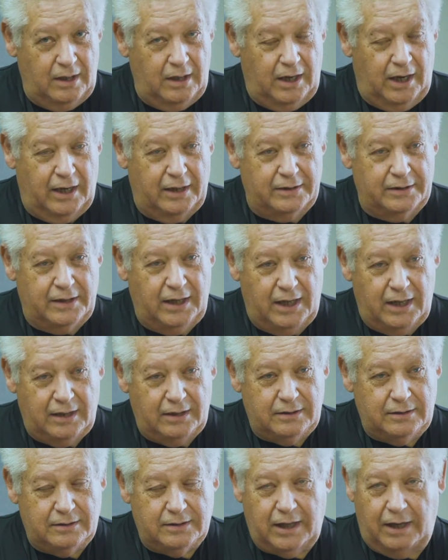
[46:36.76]
And
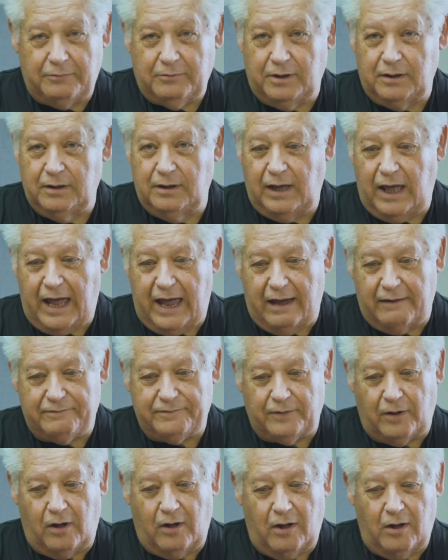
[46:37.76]
then they will laugh
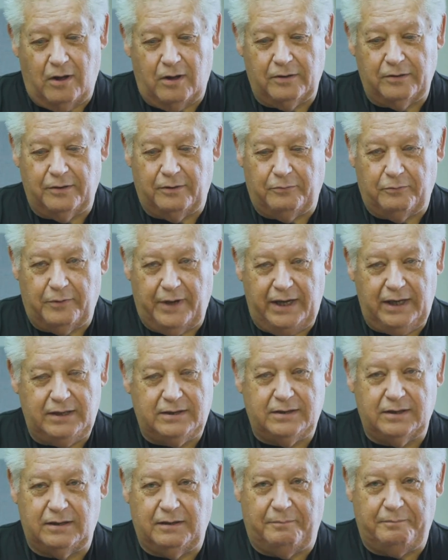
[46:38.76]
all the way
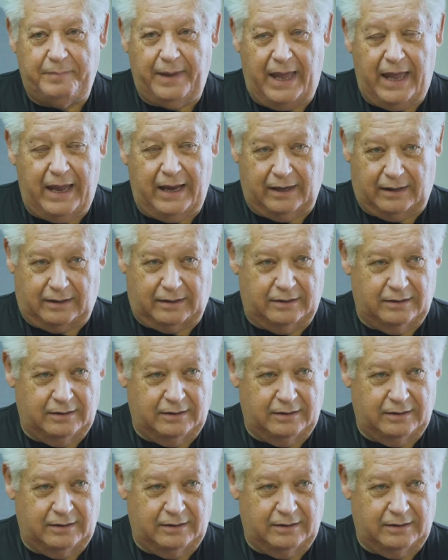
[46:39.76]
to the bank.